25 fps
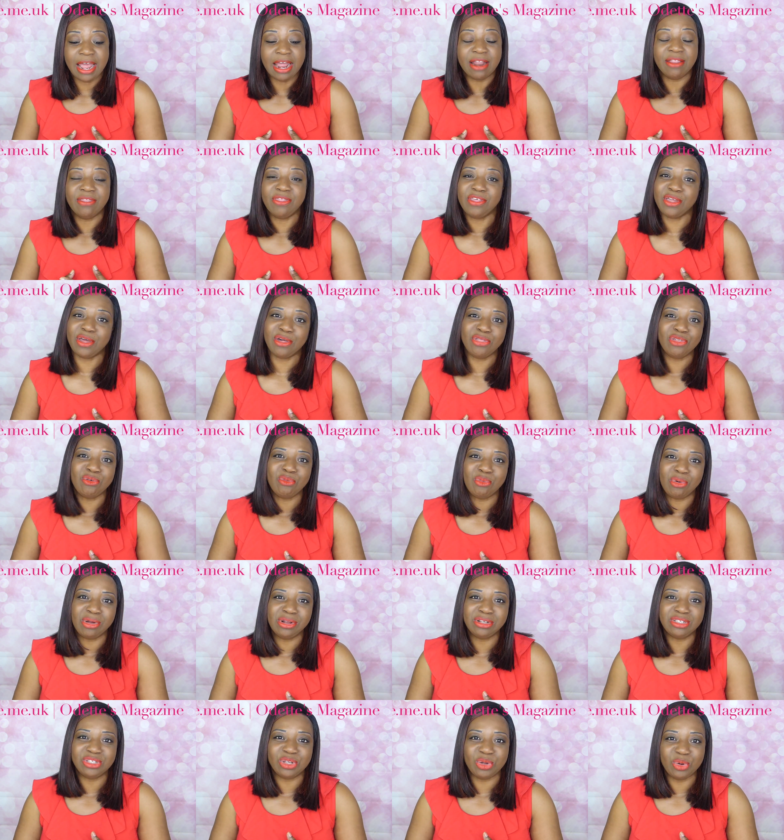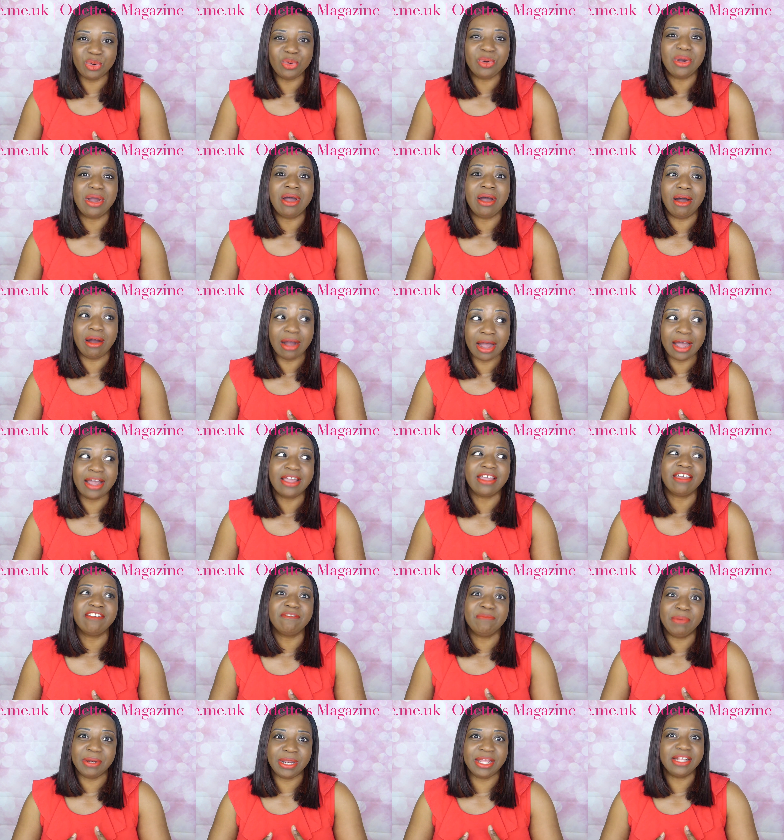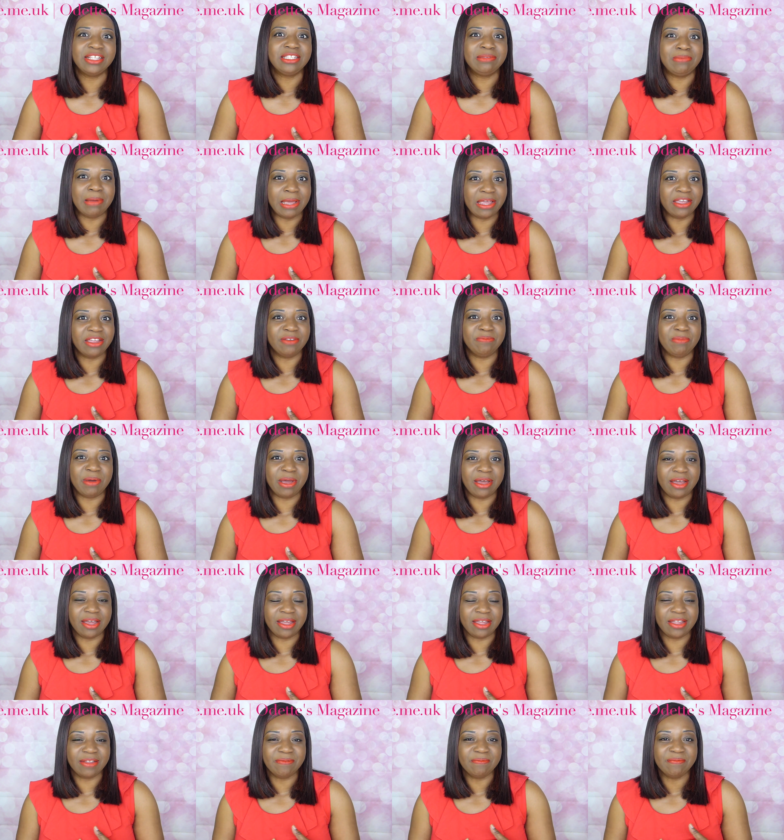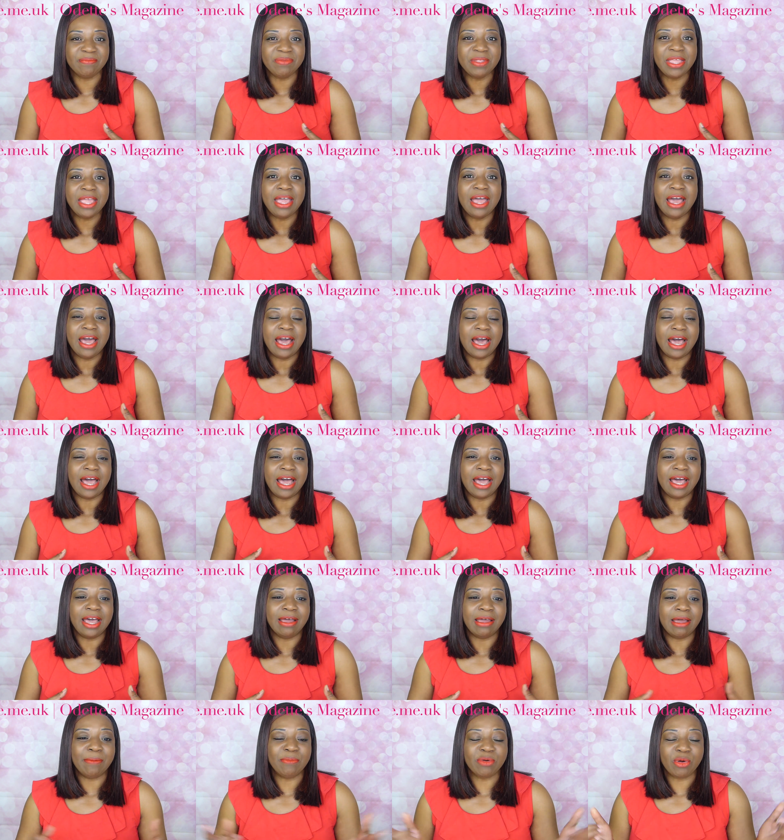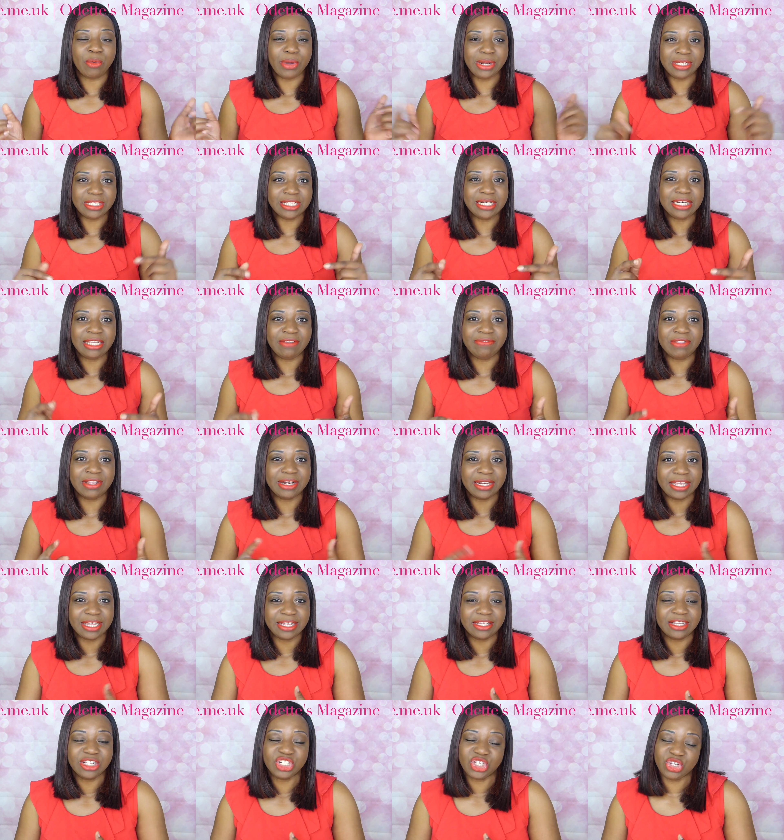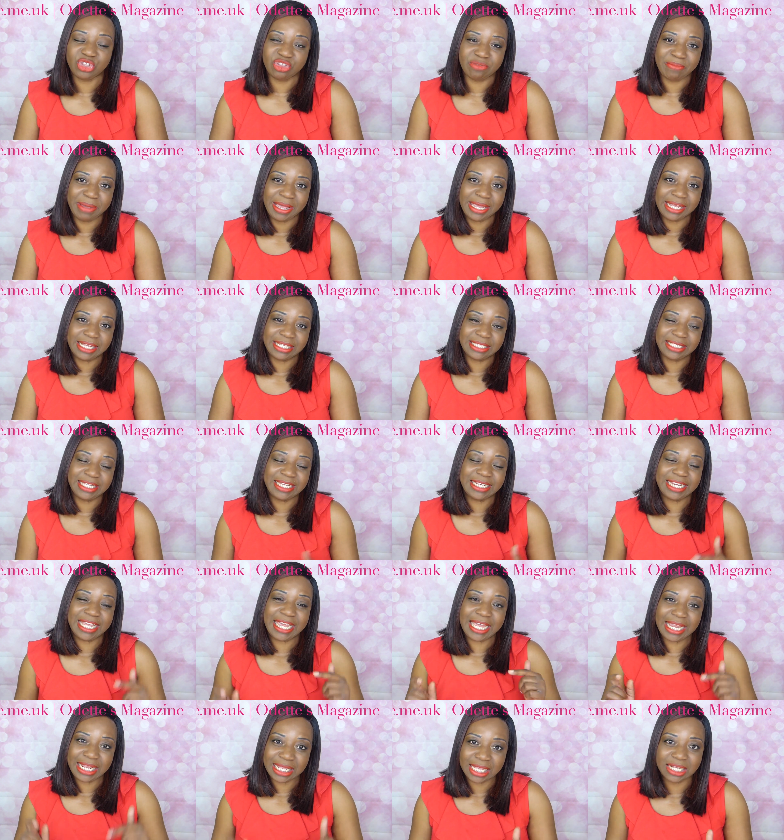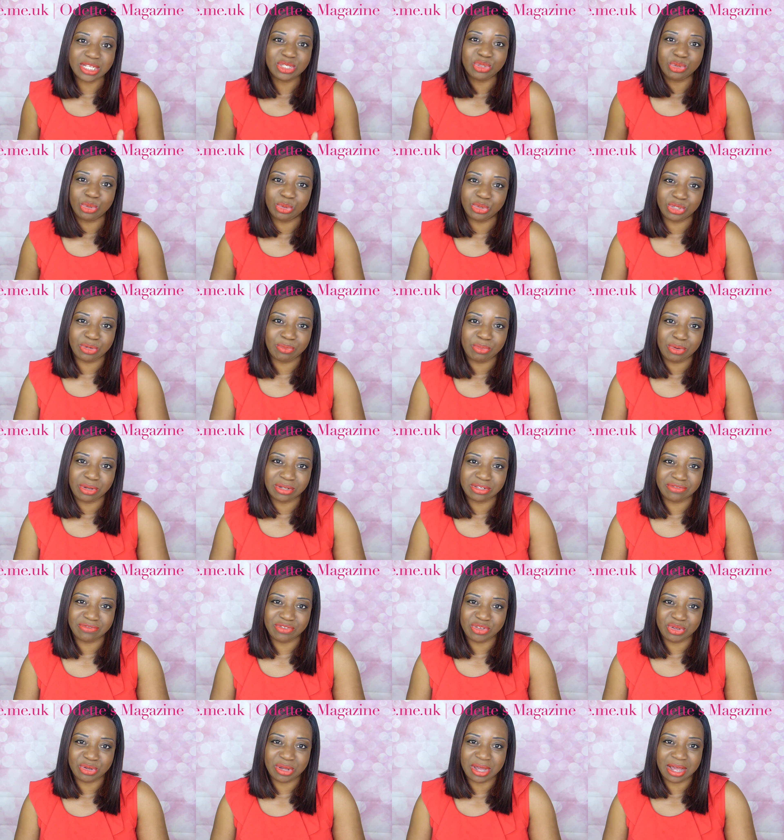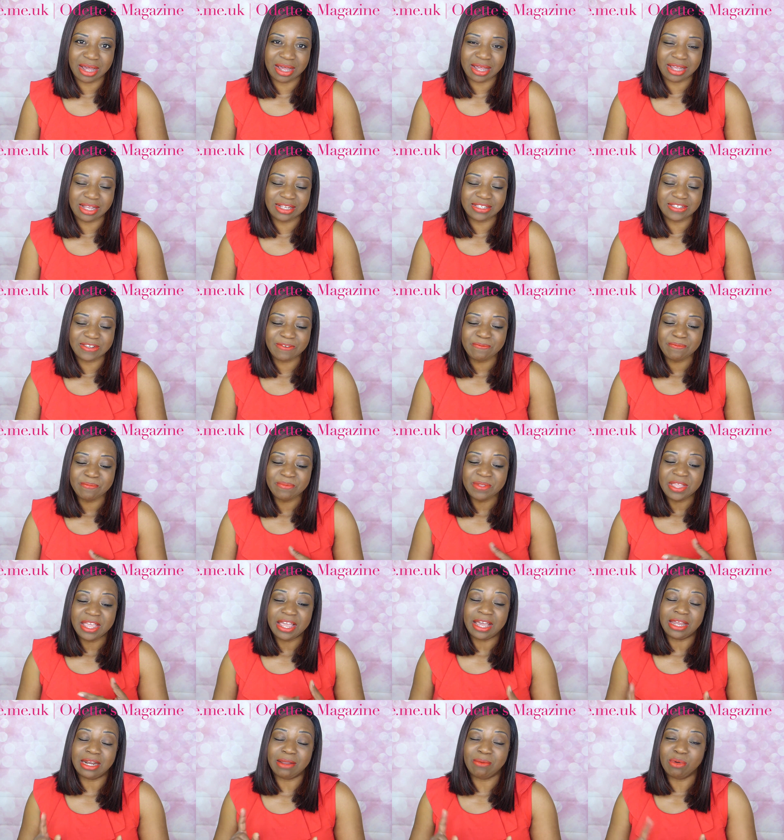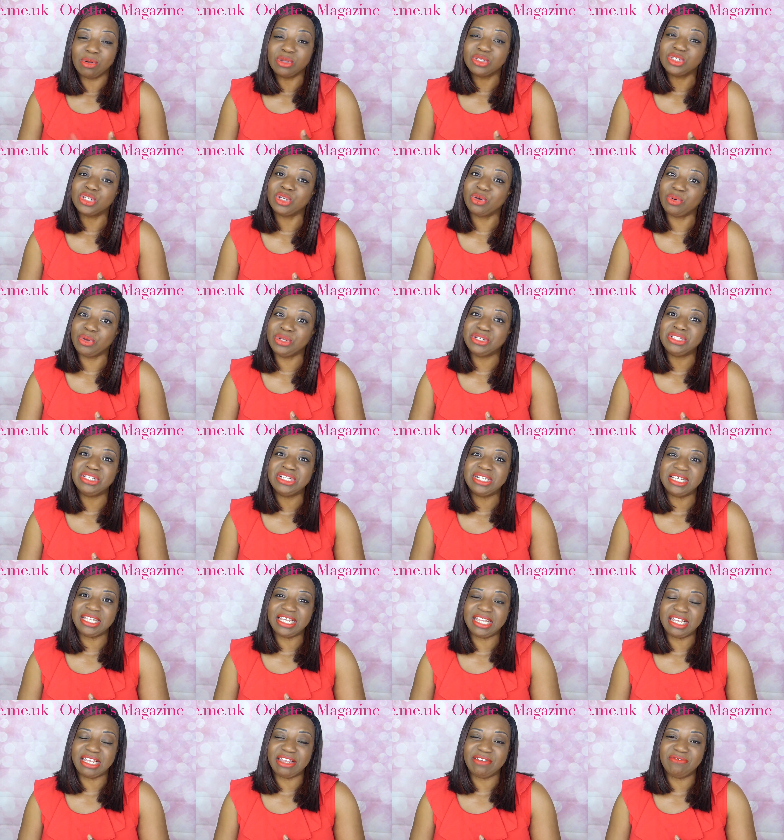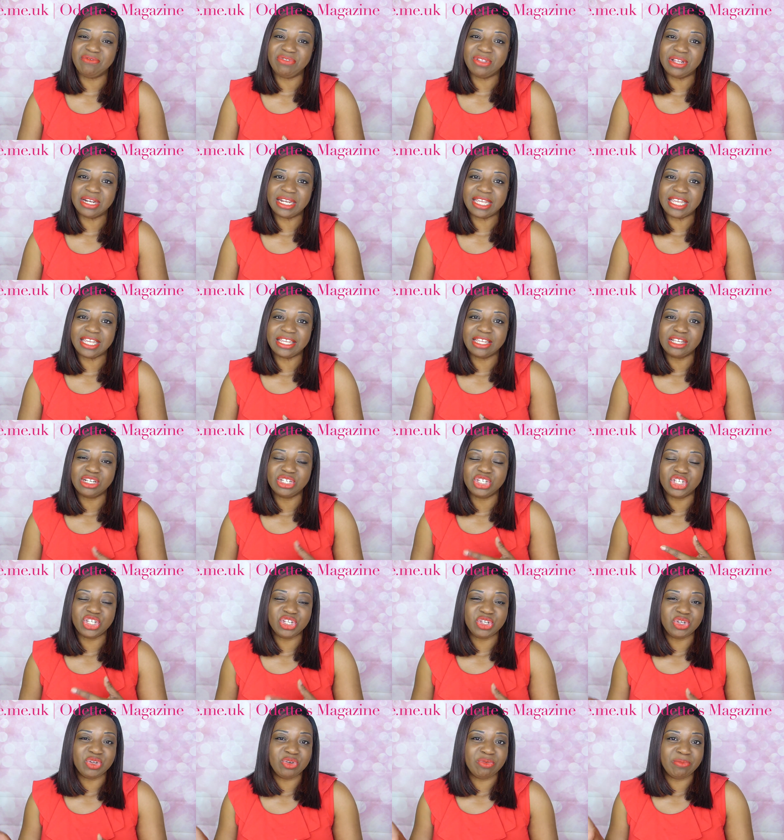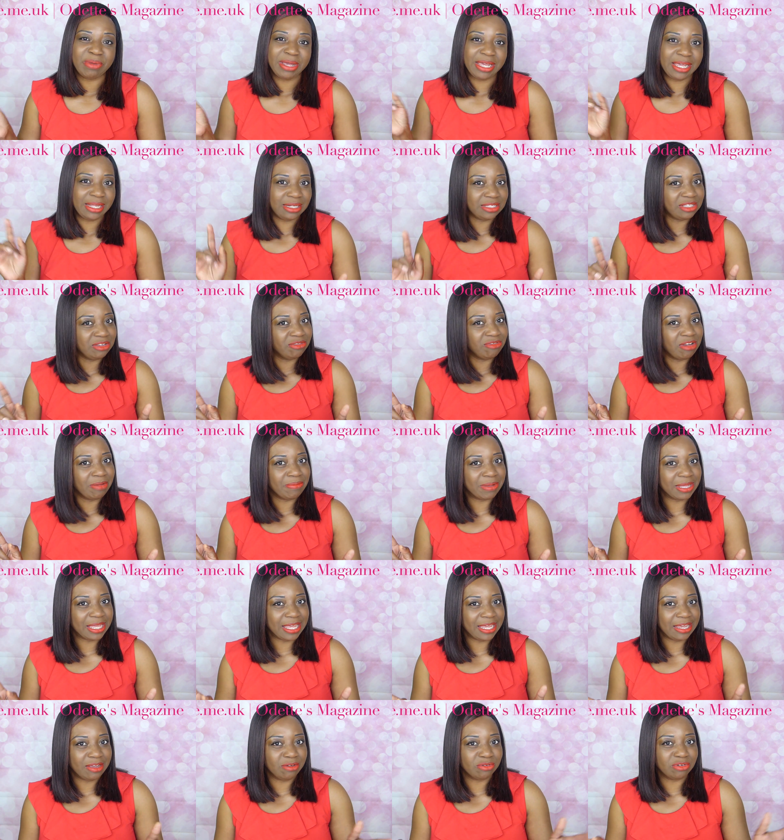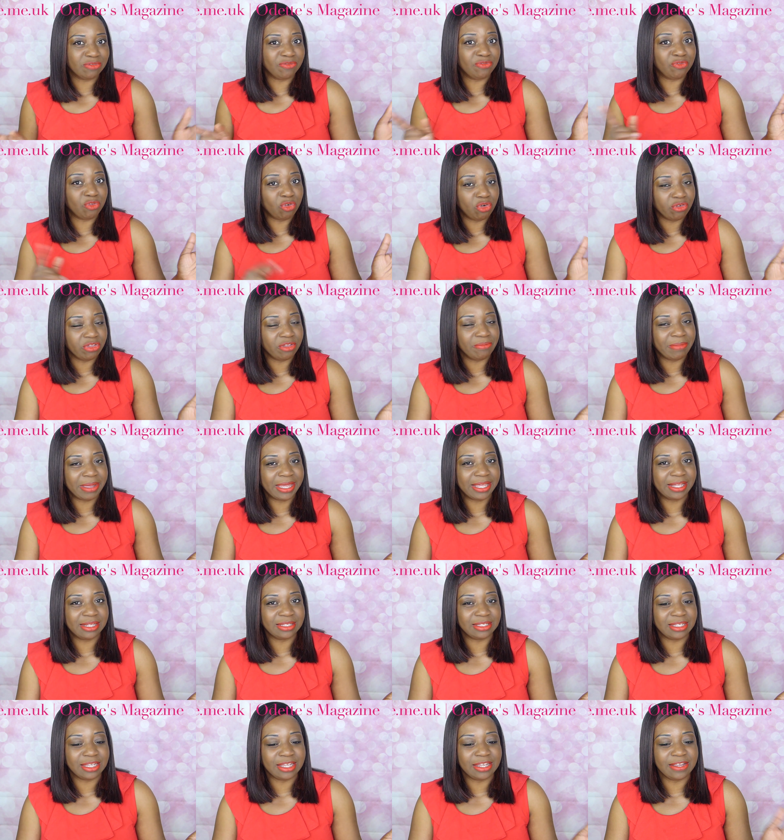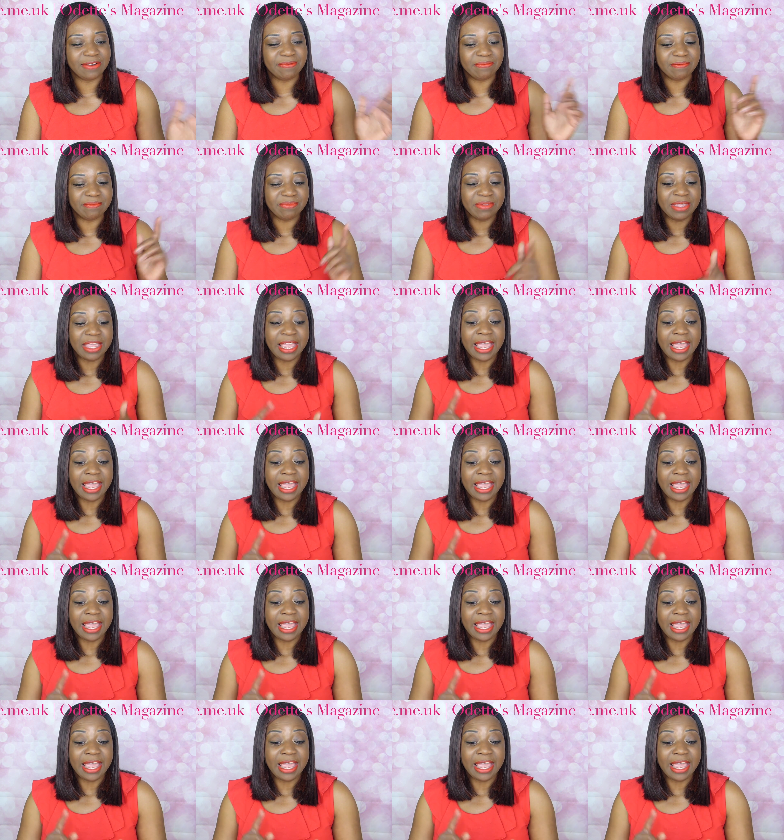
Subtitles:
And they are the ones who I have been inspired by. I'm going to leave the link to the magazine in the description box for you guys. And I'm also going to leave the link to my Instagram account for the magazine.